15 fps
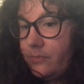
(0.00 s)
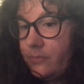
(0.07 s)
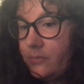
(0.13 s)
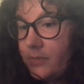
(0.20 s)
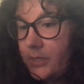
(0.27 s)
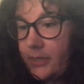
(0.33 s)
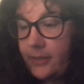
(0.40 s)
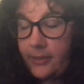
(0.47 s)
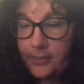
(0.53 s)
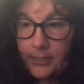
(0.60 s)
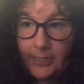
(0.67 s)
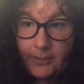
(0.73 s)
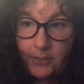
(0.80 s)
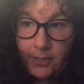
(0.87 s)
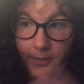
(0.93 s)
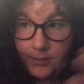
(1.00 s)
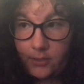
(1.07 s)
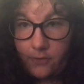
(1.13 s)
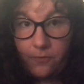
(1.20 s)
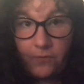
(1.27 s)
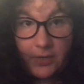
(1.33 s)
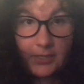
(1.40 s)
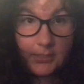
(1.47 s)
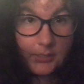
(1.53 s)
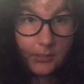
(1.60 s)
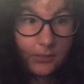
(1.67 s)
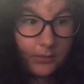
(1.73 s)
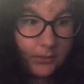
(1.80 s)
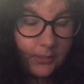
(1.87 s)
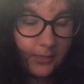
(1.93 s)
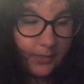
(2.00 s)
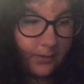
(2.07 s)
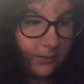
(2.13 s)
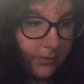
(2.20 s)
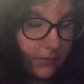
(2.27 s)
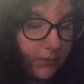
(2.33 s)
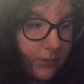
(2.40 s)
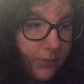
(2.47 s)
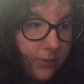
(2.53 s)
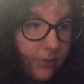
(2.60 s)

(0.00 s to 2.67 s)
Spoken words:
like, I saw faces and